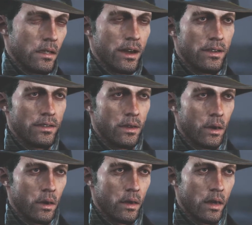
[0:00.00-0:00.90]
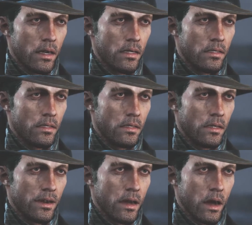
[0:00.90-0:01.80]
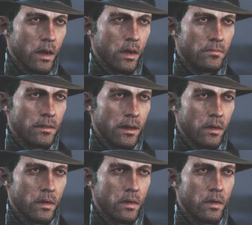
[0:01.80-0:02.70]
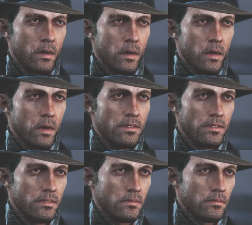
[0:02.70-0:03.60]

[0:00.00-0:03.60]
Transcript: This is stolen. This sack was meant to go to the hungry.